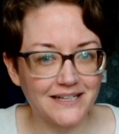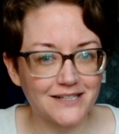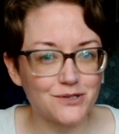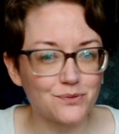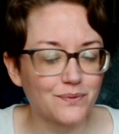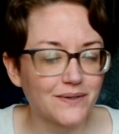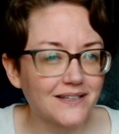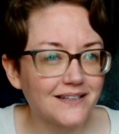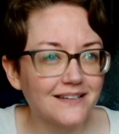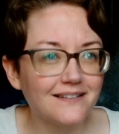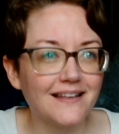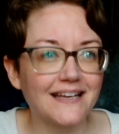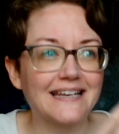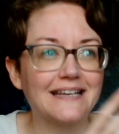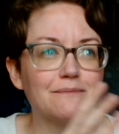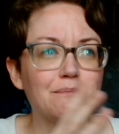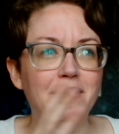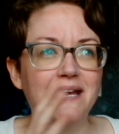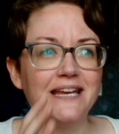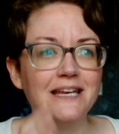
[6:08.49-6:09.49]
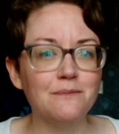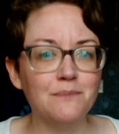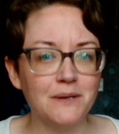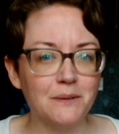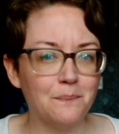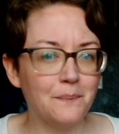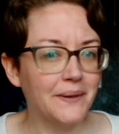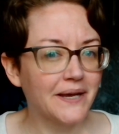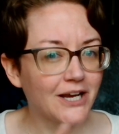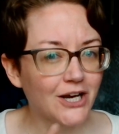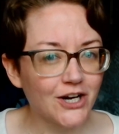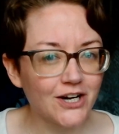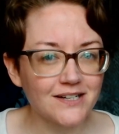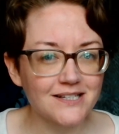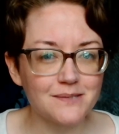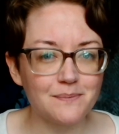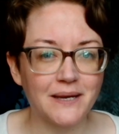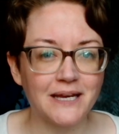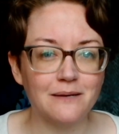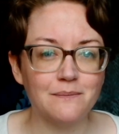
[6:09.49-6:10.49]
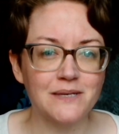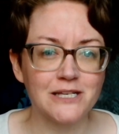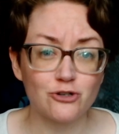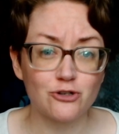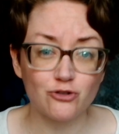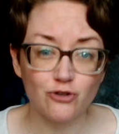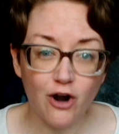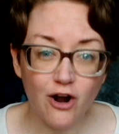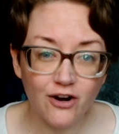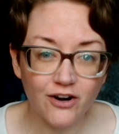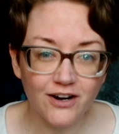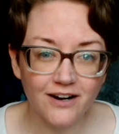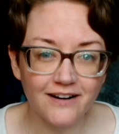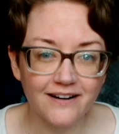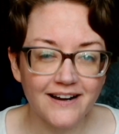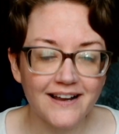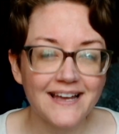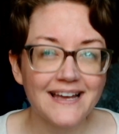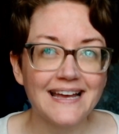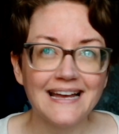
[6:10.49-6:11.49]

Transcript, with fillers: It's really like making me bigger, it's making me stronger,